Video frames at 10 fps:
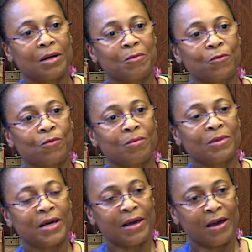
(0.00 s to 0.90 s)
Um,
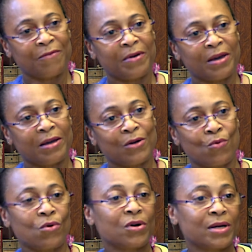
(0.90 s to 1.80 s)
they have
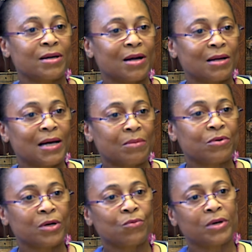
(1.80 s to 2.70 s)
a corner in our
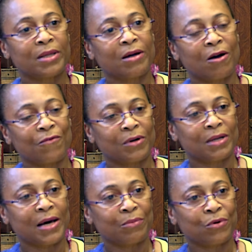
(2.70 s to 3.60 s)
library where they
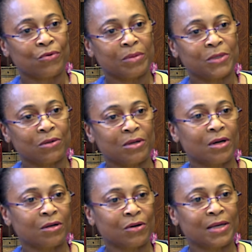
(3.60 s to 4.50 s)
offer a lot of programs to
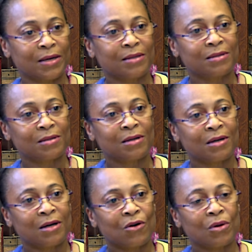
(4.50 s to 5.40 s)
the younger kids